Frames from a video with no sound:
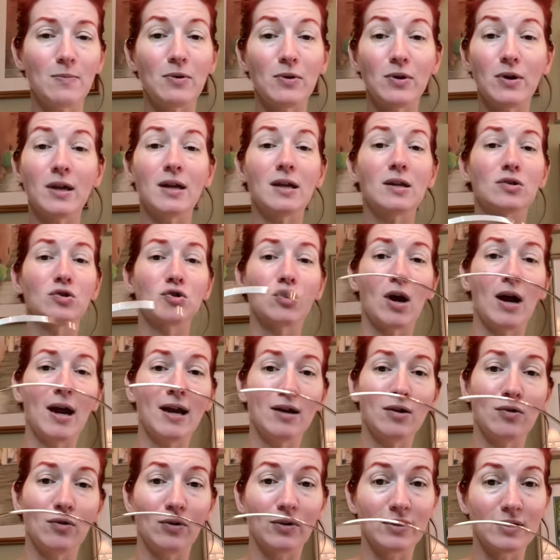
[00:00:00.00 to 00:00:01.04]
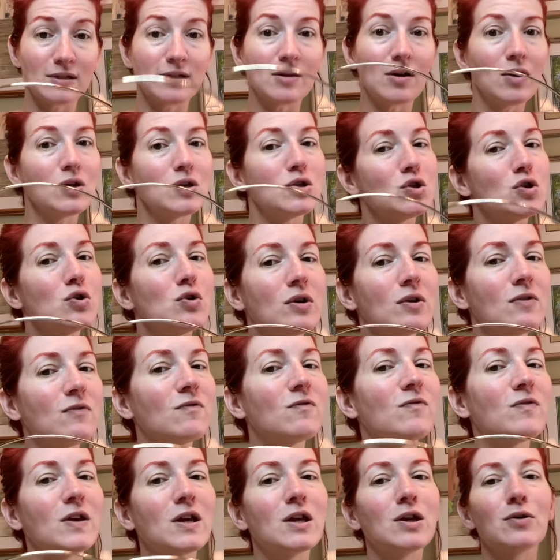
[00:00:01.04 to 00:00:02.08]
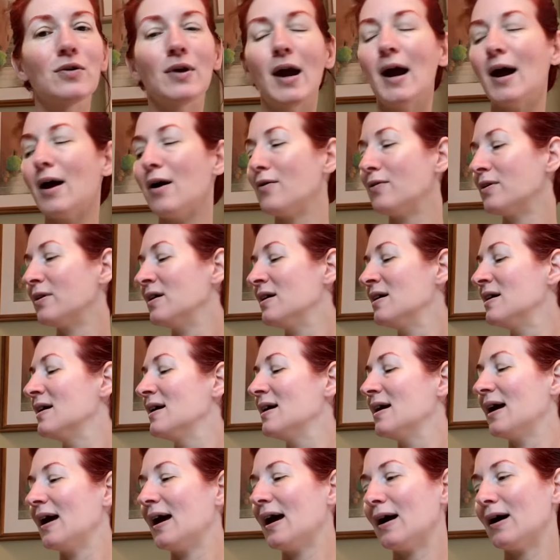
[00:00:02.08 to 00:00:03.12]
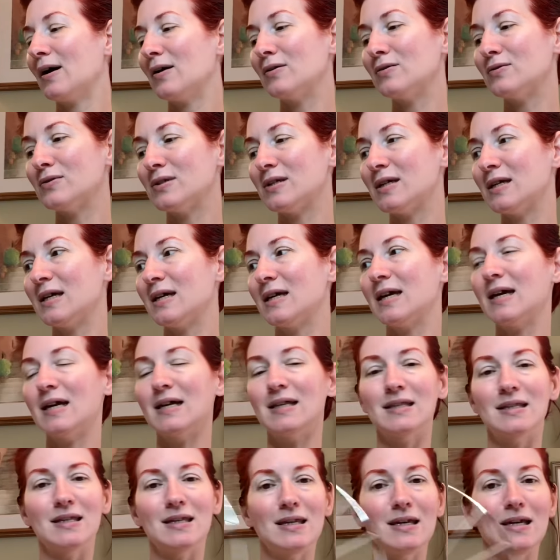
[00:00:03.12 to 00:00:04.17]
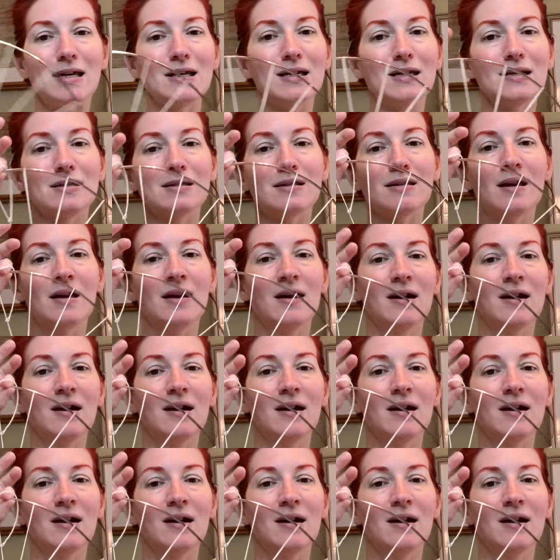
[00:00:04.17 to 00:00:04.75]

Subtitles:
You get a triangle, and as long as you can figure out how to get these